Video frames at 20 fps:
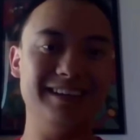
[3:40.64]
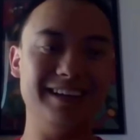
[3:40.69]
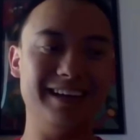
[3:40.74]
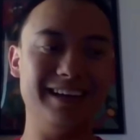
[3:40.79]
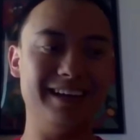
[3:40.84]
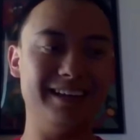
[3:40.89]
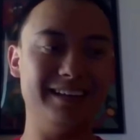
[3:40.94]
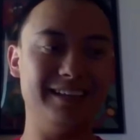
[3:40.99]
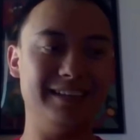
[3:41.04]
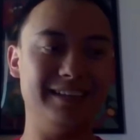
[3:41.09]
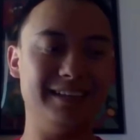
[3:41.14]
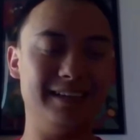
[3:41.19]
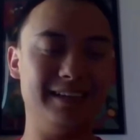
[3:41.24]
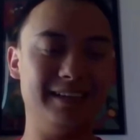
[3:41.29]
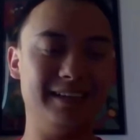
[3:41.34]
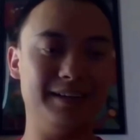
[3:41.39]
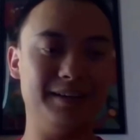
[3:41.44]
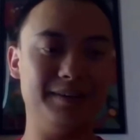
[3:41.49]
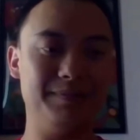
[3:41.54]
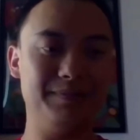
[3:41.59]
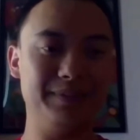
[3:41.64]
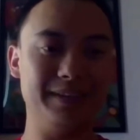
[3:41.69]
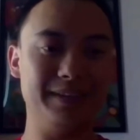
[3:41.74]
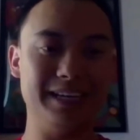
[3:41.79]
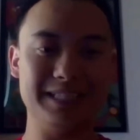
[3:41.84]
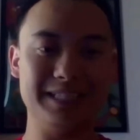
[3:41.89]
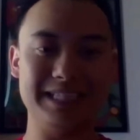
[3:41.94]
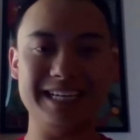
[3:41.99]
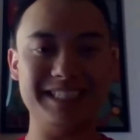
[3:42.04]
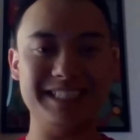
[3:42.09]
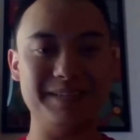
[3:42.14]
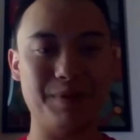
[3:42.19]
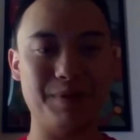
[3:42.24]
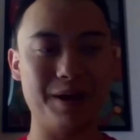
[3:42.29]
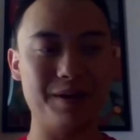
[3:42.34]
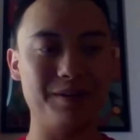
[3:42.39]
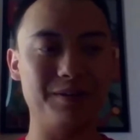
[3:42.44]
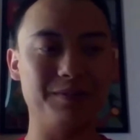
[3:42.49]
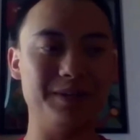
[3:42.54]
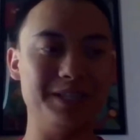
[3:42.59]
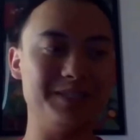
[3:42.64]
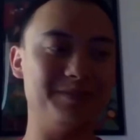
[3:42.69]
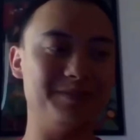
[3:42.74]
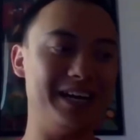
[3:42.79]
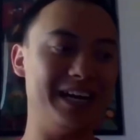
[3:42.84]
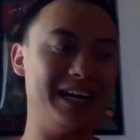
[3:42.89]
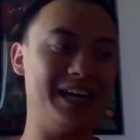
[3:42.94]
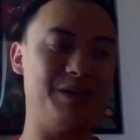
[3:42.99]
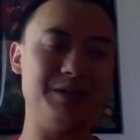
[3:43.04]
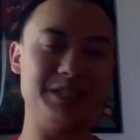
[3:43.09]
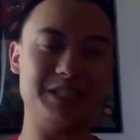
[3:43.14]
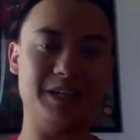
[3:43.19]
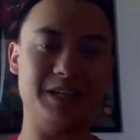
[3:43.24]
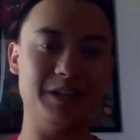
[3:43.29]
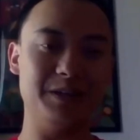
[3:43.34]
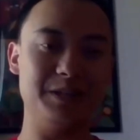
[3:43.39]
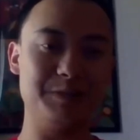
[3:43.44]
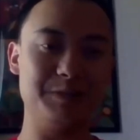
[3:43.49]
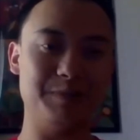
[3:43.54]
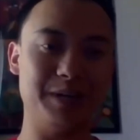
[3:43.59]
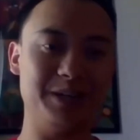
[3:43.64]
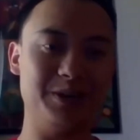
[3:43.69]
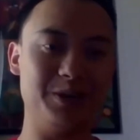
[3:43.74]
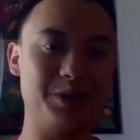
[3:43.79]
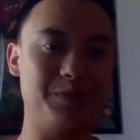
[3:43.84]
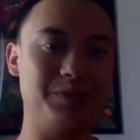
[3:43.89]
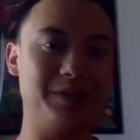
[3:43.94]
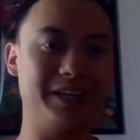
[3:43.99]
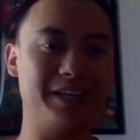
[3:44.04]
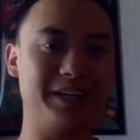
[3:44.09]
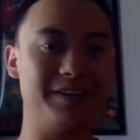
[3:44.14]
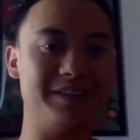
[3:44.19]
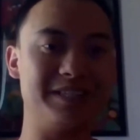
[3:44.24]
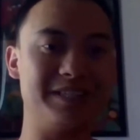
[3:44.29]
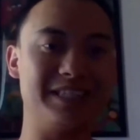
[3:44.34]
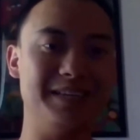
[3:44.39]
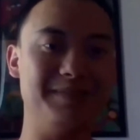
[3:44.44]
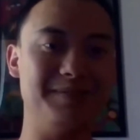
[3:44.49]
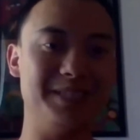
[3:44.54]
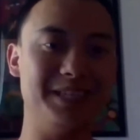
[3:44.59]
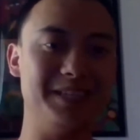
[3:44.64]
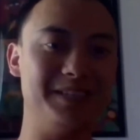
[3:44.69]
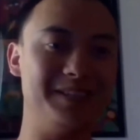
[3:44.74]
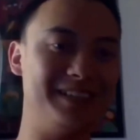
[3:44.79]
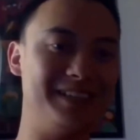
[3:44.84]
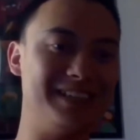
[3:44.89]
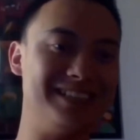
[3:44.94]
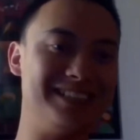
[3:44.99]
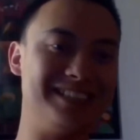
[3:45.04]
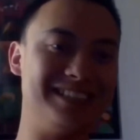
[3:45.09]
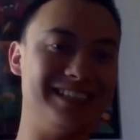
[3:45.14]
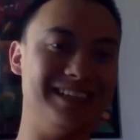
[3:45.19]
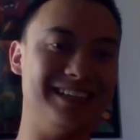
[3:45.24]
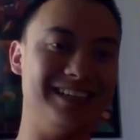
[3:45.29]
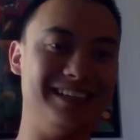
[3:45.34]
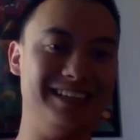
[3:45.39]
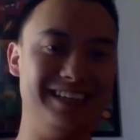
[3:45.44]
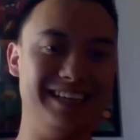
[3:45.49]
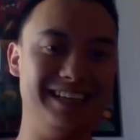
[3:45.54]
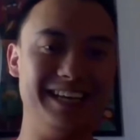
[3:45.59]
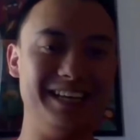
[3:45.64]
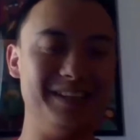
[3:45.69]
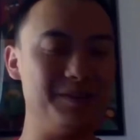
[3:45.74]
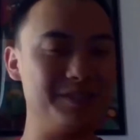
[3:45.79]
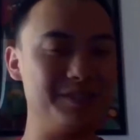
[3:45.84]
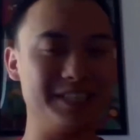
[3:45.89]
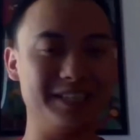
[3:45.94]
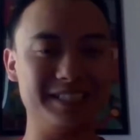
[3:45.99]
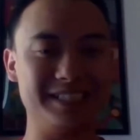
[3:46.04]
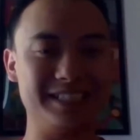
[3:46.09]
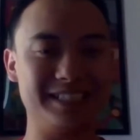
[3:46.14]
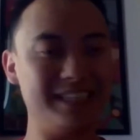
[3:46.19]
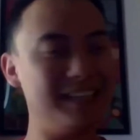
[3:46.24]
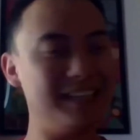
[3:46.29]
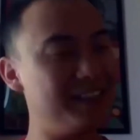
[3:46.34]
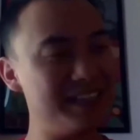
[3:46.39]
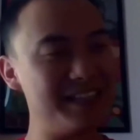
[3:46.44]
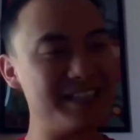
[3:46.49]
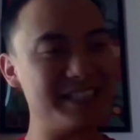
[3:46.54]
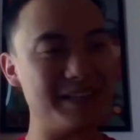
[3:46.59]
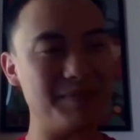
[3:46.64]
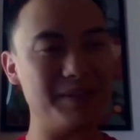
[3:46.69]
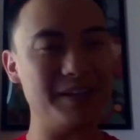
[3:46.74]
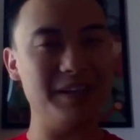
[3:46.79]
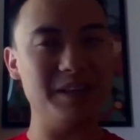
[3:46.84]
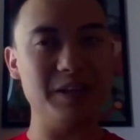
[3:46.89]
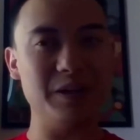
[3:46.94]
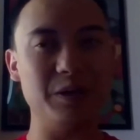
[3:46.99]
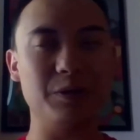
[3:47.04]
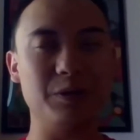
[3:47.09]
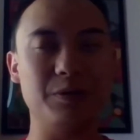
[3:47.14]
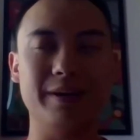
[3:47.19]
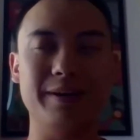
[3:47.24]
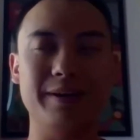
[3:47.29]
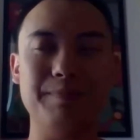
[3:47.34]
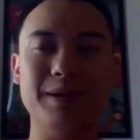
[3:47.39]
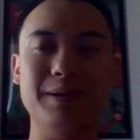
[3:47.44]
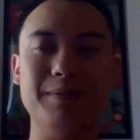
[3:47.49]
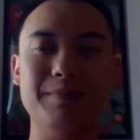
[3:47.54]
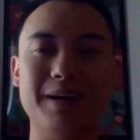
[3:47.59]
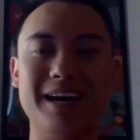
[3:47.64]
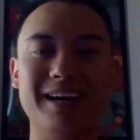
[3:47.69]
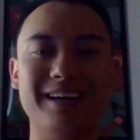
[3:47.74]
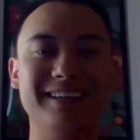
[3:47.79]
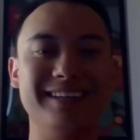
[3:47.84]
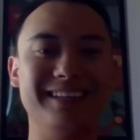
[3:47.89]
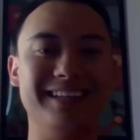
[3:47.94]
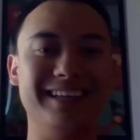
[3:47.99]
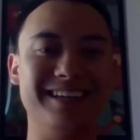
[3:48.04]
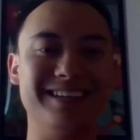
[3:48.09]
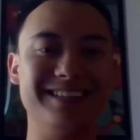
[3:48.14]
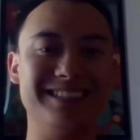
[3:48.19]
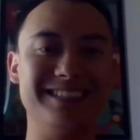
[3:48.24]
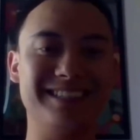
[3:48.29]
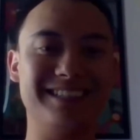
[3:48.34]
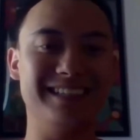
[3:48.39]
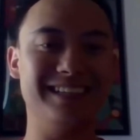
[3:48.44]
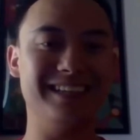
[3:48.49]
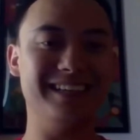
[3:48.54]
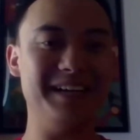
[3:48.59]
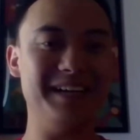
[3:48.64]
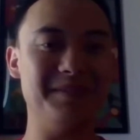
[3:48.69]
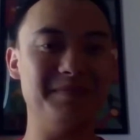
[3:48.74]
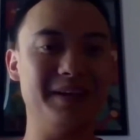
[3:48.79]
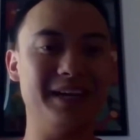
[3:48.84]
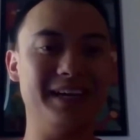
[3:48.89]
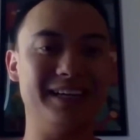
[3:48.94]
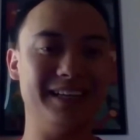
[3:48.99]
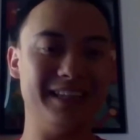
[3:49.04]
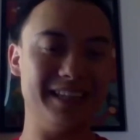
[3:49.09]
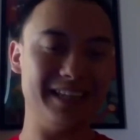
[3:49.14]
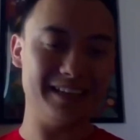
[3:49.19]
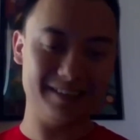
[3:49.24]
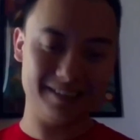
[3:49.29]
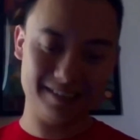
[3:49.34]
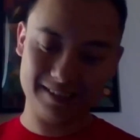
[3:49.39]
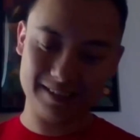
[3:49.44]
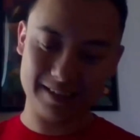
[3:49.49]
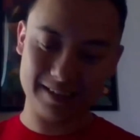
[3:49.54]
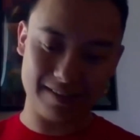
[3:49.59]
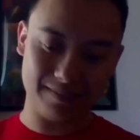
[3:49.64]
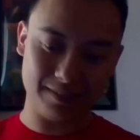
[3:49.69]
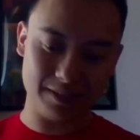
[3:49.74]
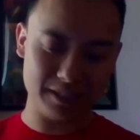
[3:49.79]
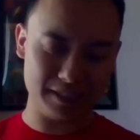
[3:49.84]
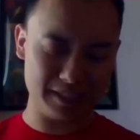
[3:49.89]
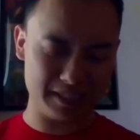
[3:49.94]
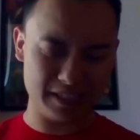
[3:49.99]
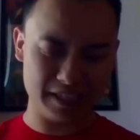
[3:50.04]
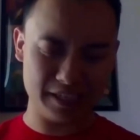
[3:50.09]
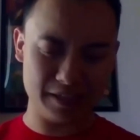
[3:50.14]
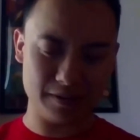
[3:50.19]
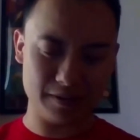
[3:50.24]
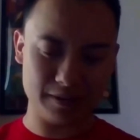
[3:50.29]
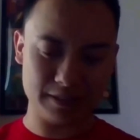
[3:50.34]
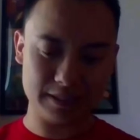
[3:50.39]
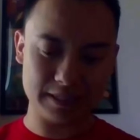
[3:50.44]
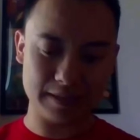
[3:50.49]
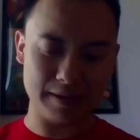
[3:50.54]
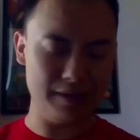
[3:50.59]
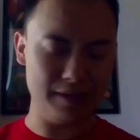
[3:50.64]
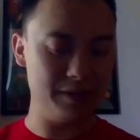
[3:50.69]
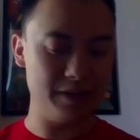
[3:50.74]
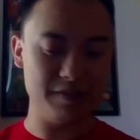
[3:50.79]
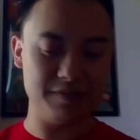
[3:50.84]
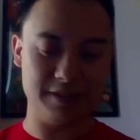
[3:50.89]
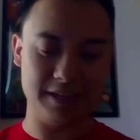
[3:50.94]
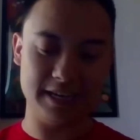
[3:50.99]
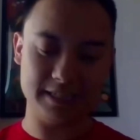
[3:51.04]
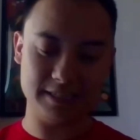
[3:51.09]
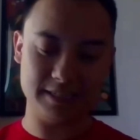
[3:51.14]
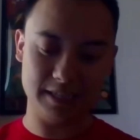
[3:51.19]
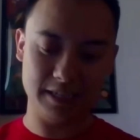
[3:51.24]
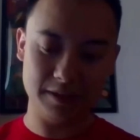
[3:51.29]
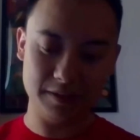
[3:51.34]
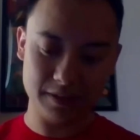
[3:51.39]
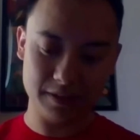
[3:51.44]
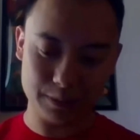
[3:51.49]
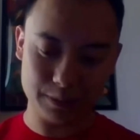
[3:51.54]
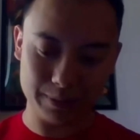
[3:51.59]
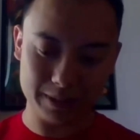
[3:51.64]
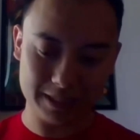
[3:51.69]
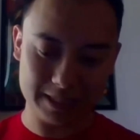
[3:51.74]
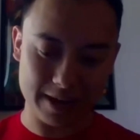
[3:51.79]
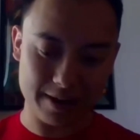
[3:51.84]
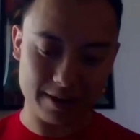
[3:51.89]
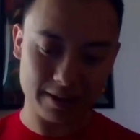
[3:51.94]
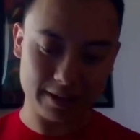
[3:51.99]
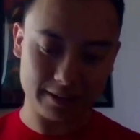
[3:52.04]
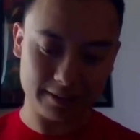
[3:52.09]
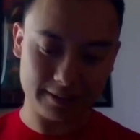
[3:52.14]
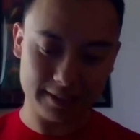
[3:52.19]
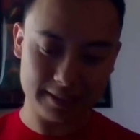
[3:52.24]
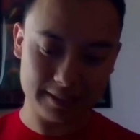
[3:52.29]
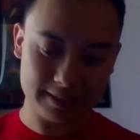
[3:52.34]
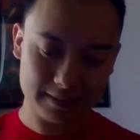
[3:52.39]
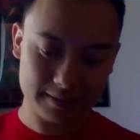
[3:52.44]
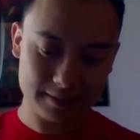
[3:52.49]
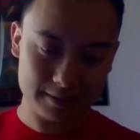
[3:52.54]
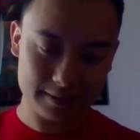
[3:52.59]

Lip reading: And it's actually part of the reason why I always close my door when I go to sleep, too, because there's something a little creepy about it that I was kind of like, oh, man. And then after I started hearing it, so I don't know if you guys can hear this, but it sounded like this.